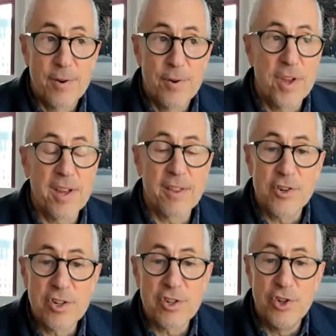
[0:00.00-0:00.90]
think that
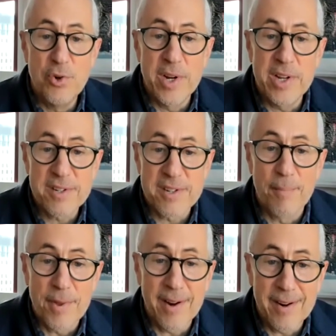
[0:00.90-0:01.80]
just doing
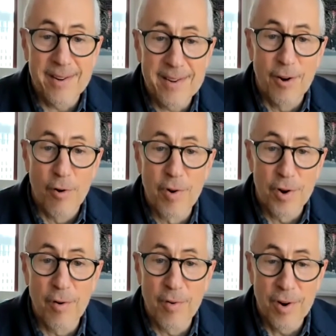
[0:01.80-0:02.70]
something over and
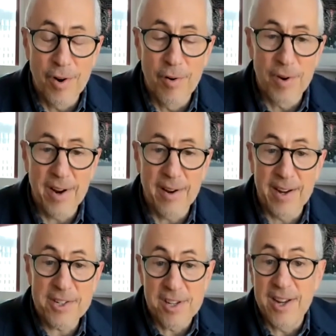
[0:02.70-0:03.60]
over and over again,
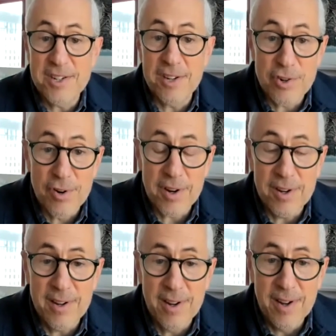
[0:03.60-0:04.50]
like slicing
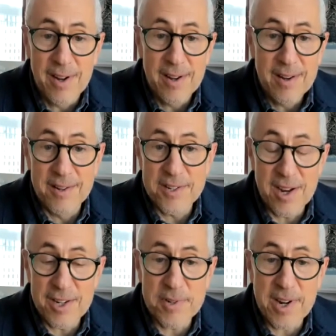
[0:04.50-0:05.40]
turkey, is
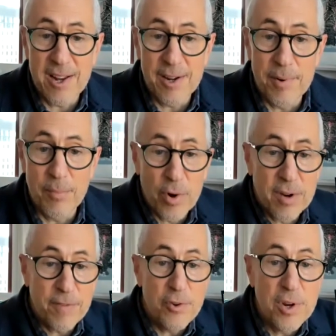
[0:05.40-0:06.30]
hospitality. But what
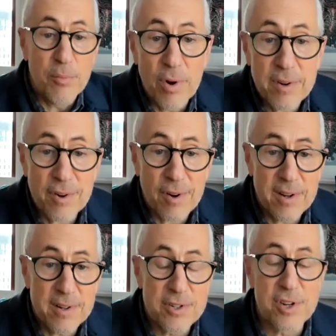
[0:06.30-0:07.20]
if you didn't want
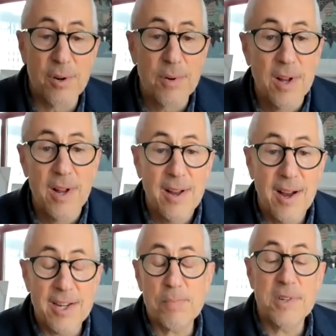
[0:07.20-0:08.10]
turkey? So
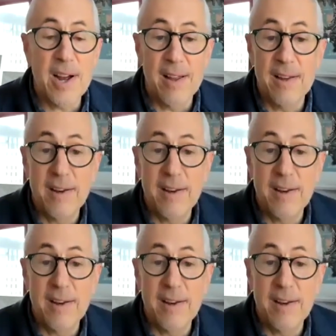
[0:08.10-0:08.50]
in